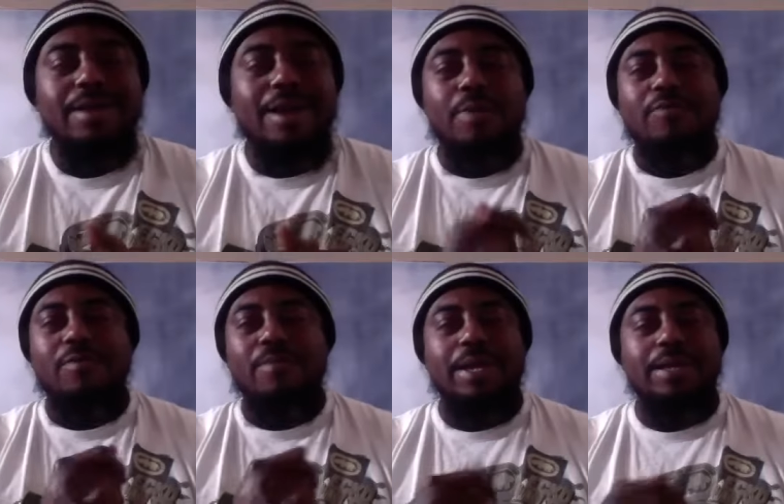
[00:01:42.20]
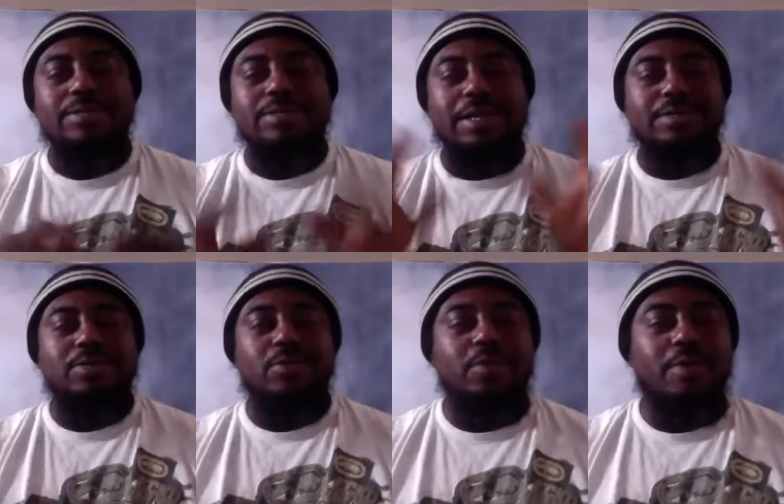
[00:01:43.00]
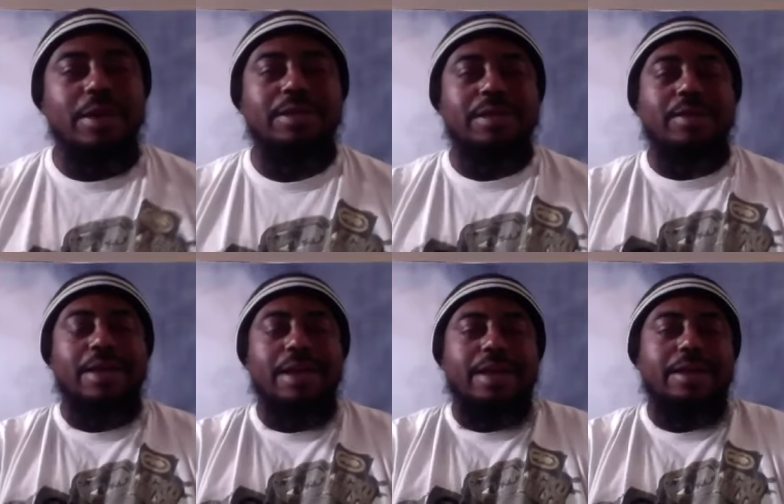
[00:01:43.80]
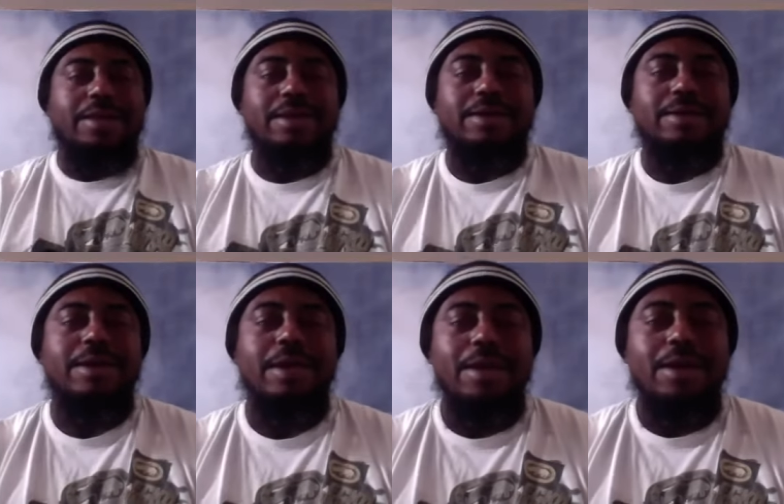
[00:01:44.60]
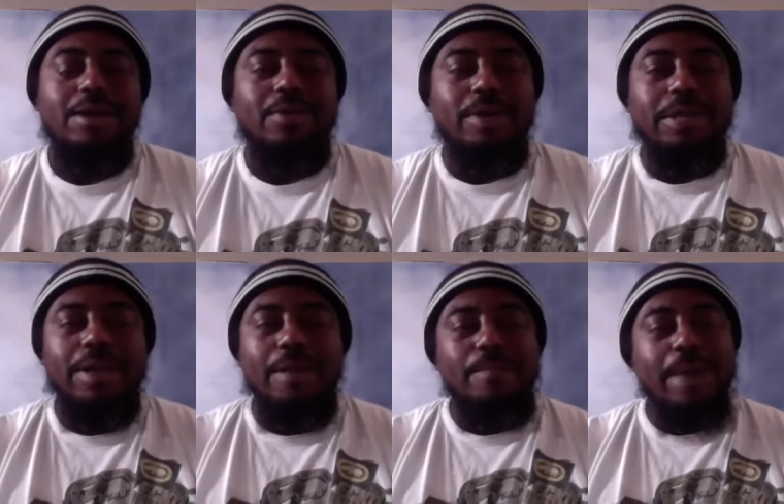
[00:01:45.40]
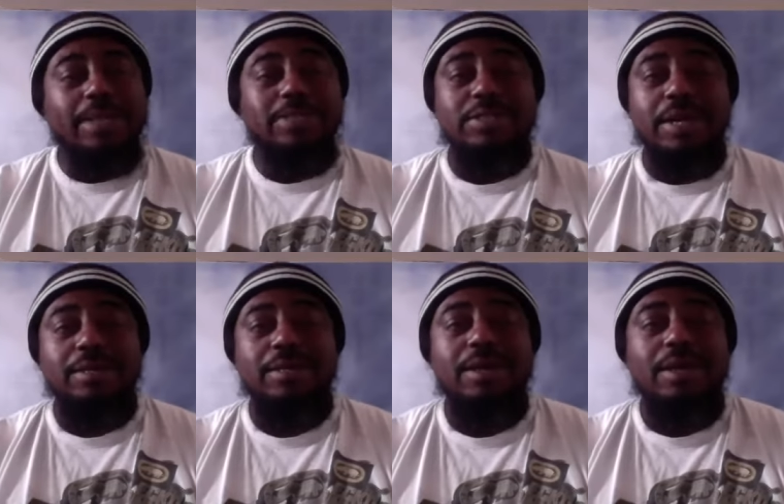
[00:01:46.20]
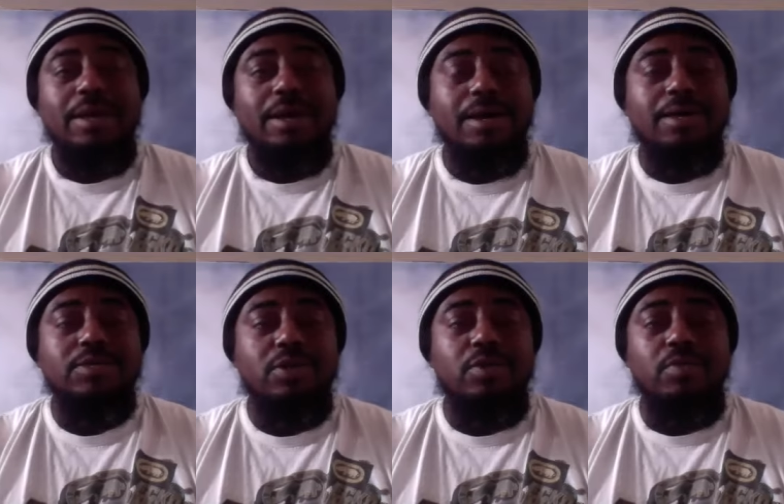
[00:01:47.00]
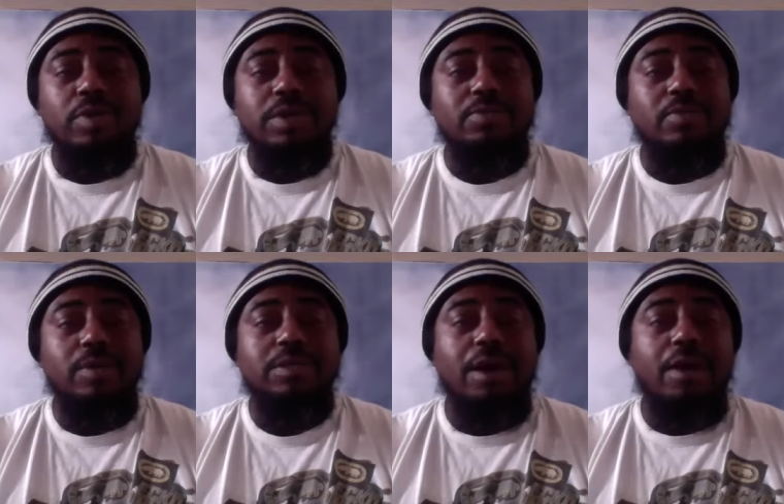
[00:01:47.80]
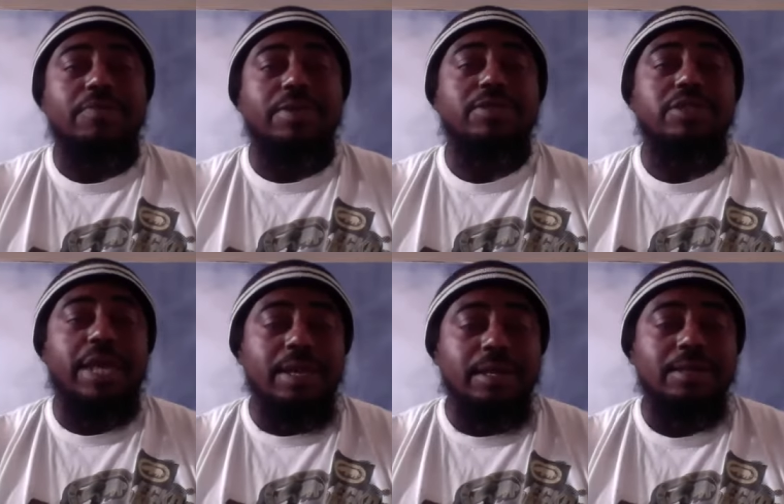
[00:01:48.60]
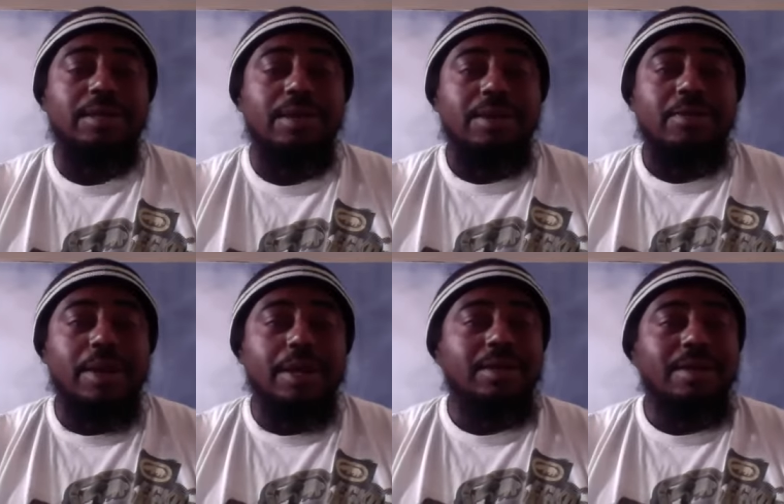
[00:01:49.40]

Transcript: I hope everybody is, is doing well and y'all had a, uh, a great day. That mindset uh, Zoom was was off the chain, right?